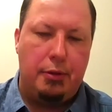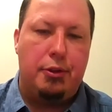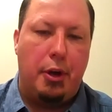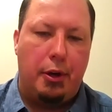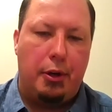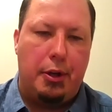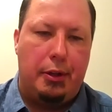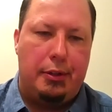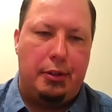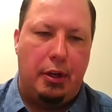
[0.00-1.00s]
Cherokee
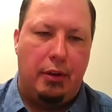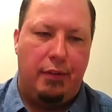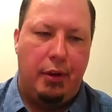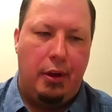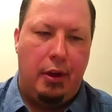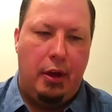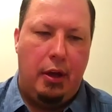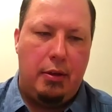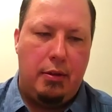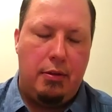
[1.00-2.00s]
instead of
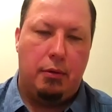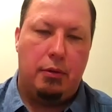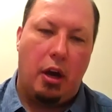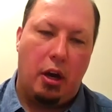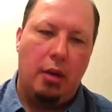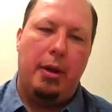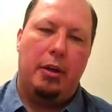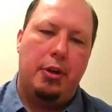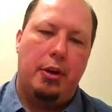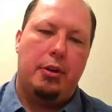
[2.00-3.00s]
talking
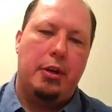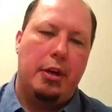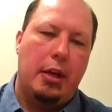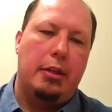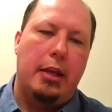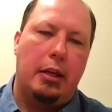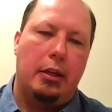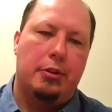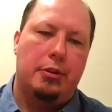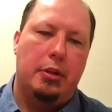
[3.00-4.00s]
about Cherokee in English.